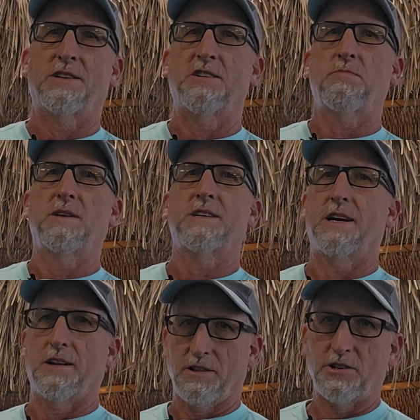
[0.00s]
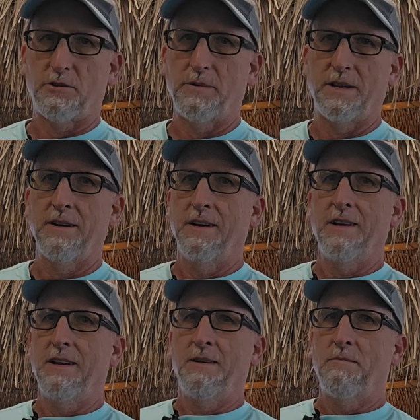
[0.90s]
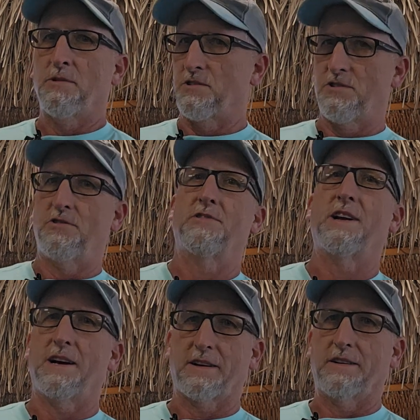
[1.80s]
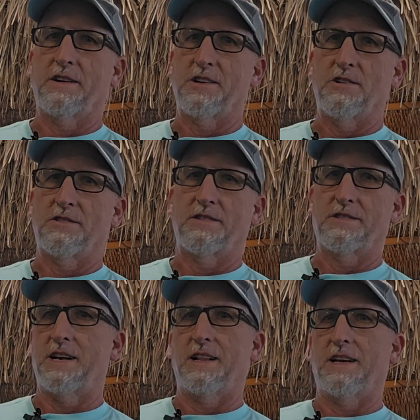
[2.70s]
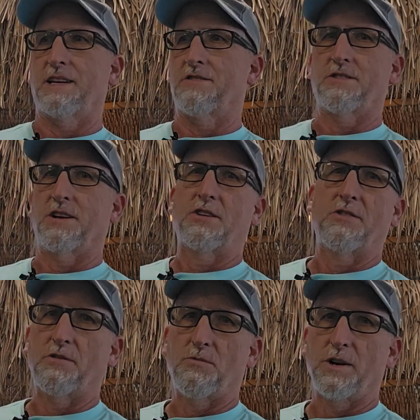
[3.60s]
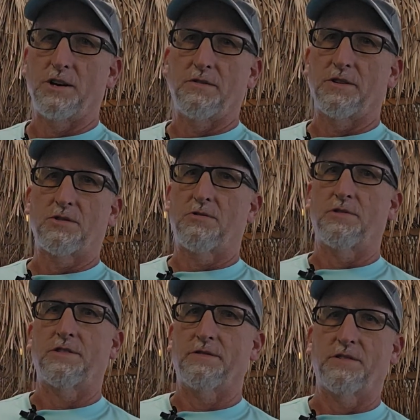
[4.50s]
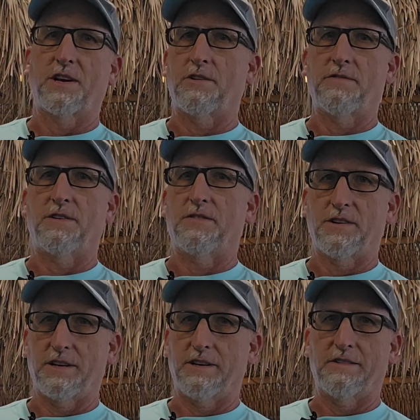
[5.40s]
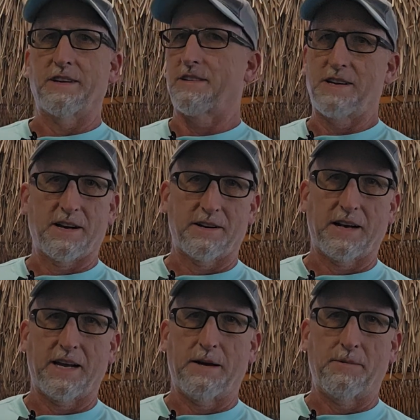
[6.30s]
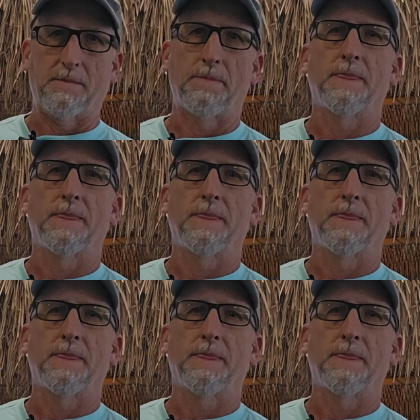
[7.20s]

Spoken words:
It does bleach out a little bit, but you're not going to notice. It's not like it's going to turn white over the course of 10 or 15 years. That's not going to happen.